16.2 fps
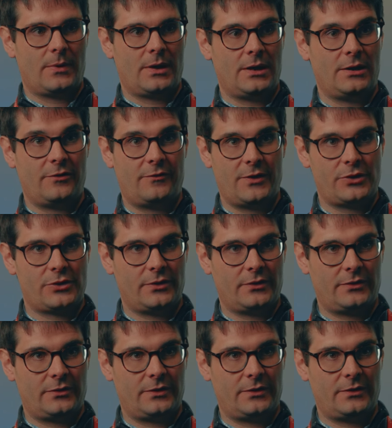
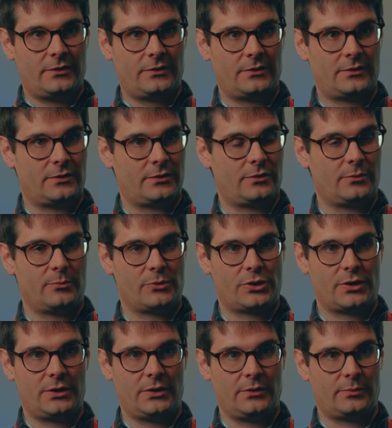inefficiencies. Some
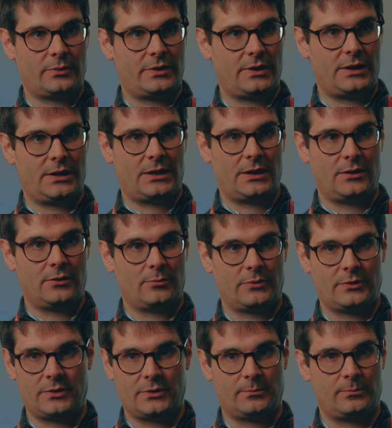machines were taking up
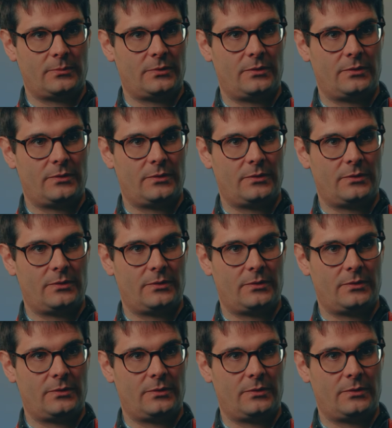to